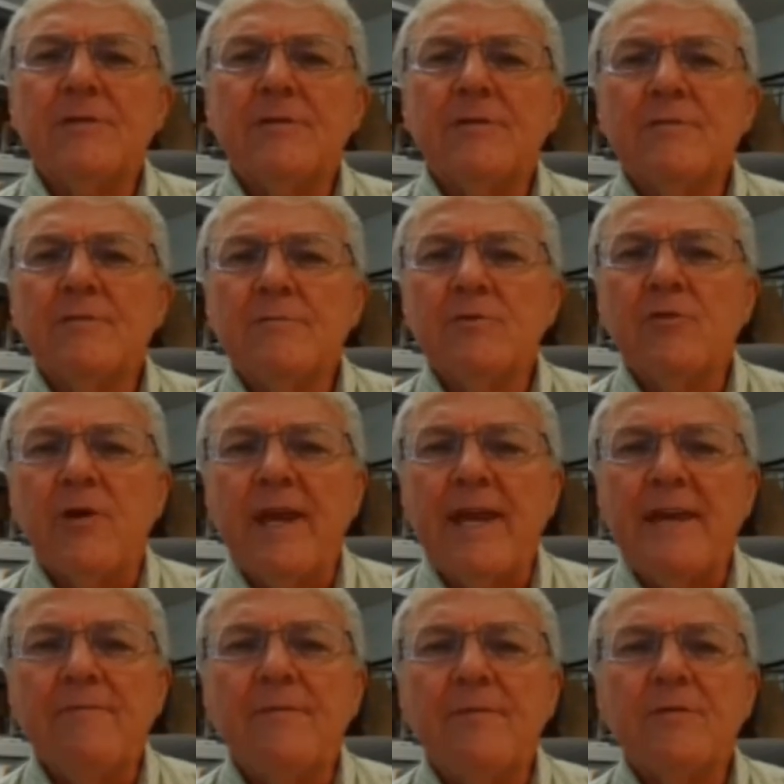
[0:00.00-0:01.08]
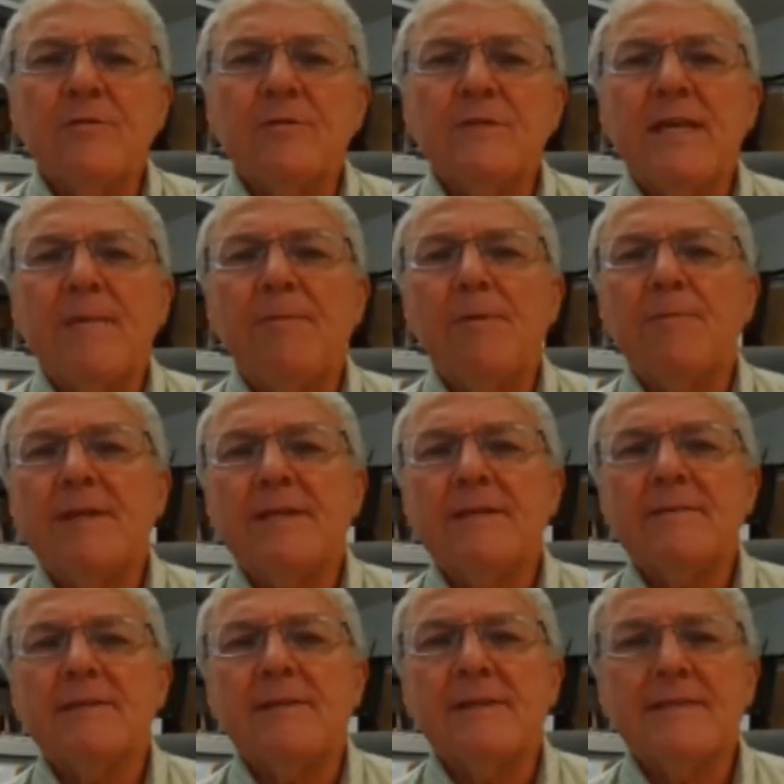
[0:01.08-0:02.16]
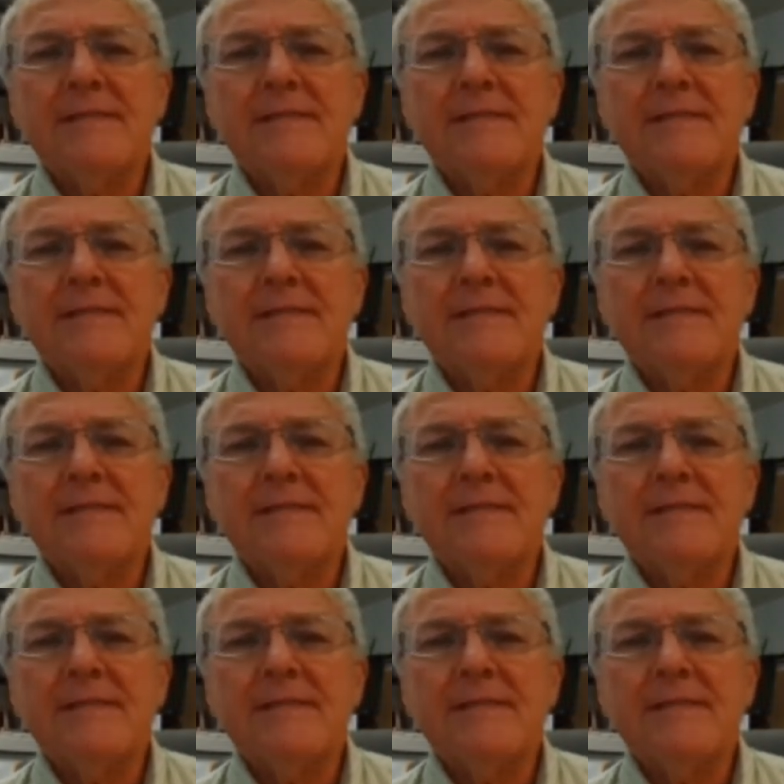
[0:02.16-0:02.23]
are grain for supplements,